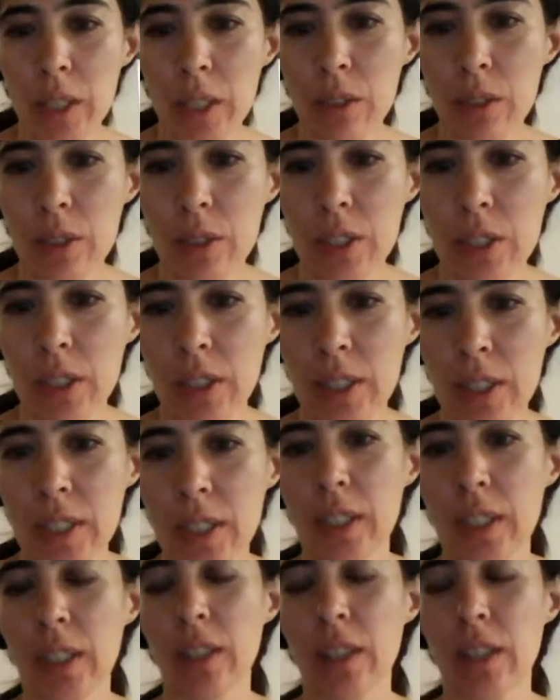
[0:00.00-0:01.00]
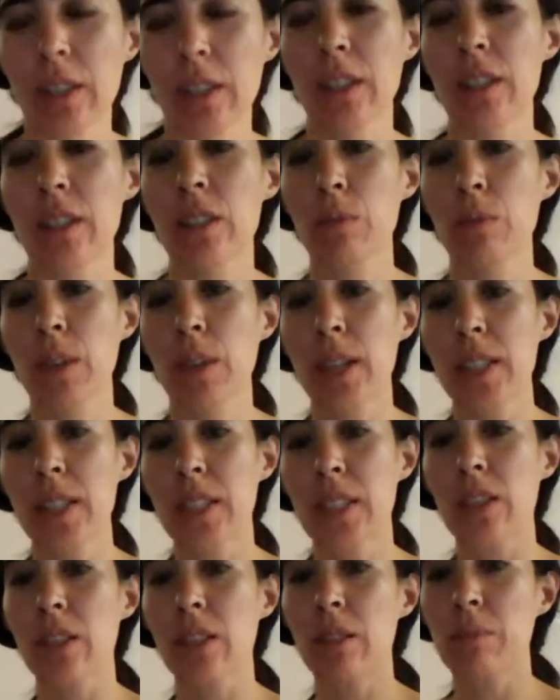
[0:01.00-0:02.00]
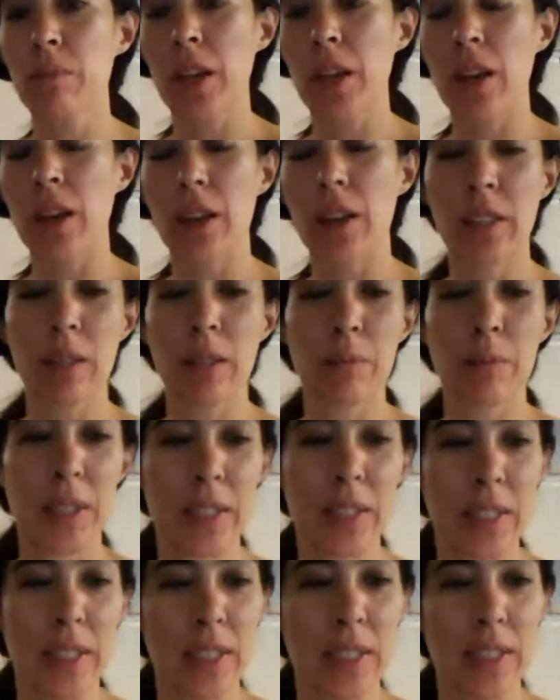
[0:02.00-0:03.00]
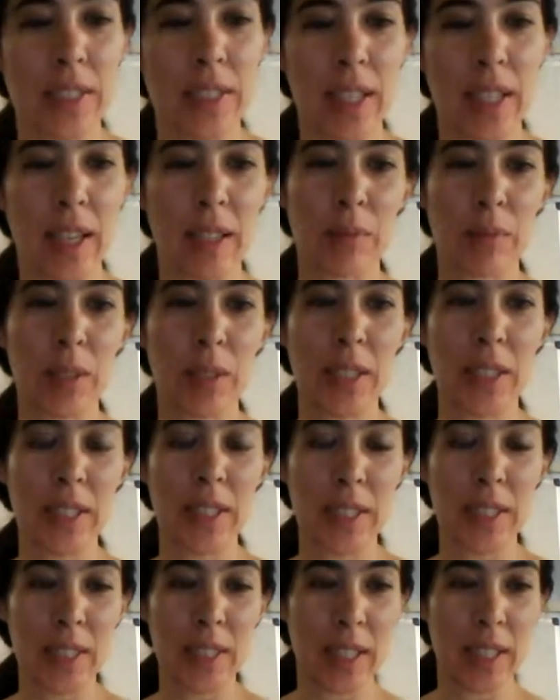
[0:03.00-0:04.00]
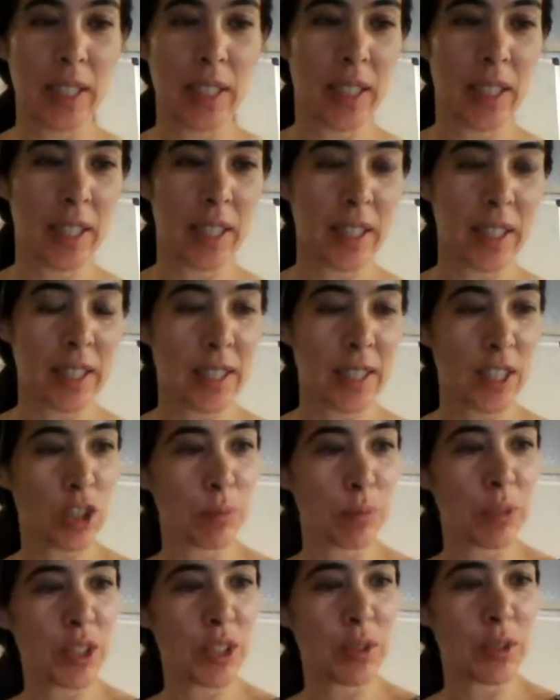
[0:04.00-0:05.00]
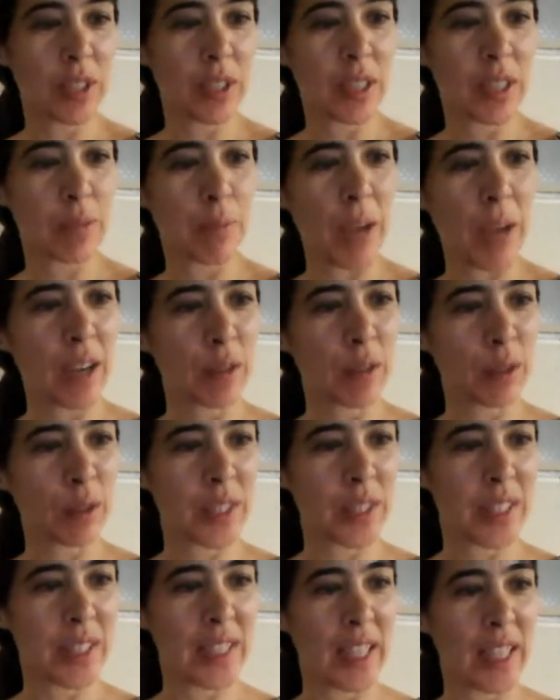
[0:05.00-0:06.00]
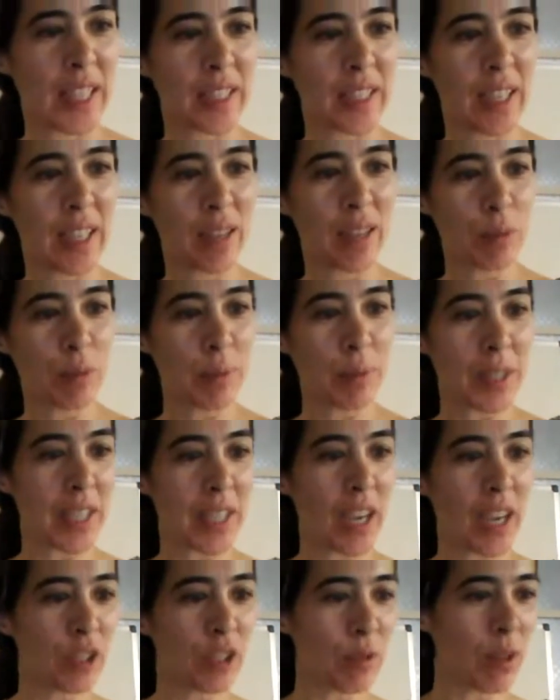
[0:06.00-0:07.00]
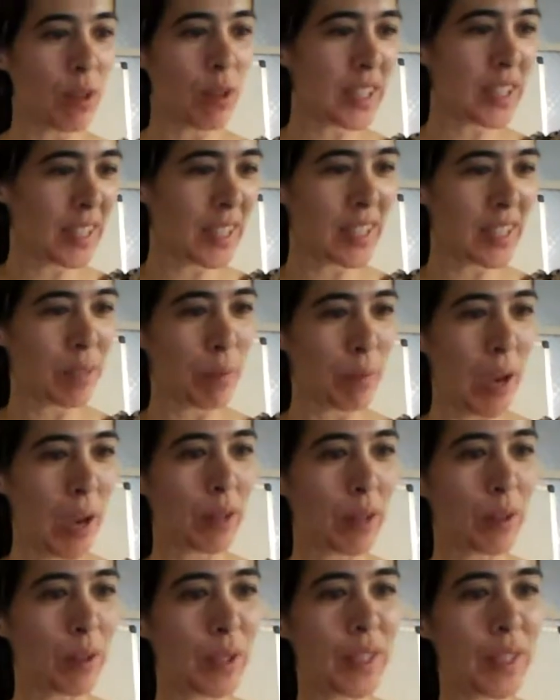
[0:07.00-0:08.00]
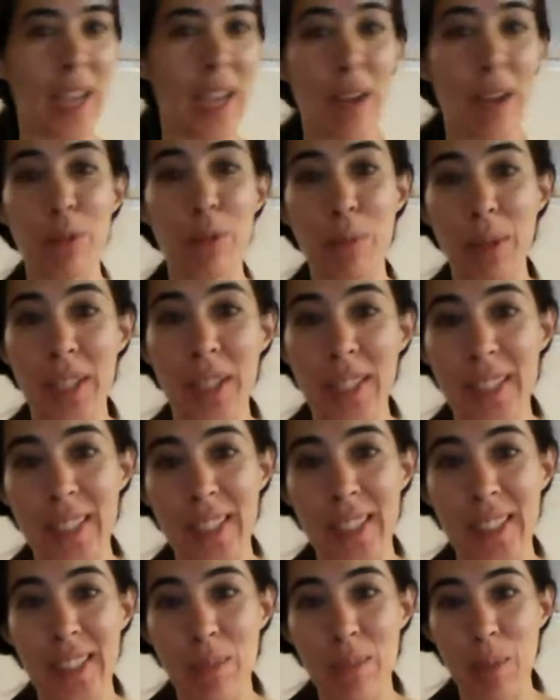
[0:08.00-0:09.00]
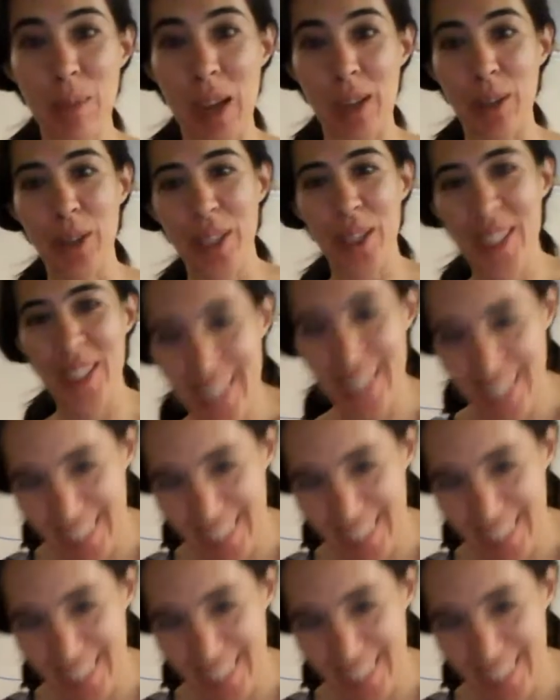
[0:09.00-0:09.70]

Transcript: What you start selling online. So when I started my online business and Melissa's there, I guess I should be doing this backwards then. Everybody, are you all seeing this backwards? Everybody seeing this backwards?